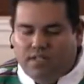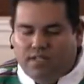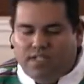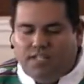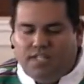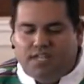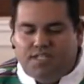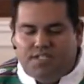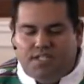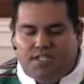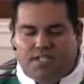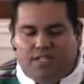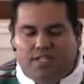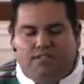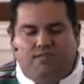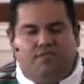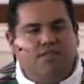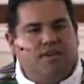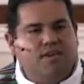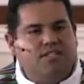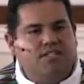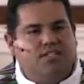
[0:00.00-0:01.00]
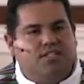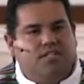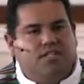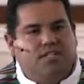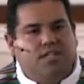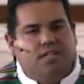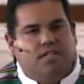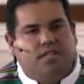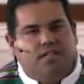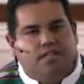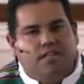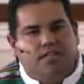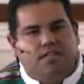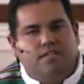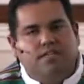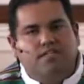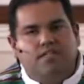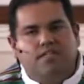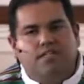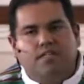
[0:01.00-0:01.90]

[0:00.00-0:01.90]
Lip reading: gets invested in this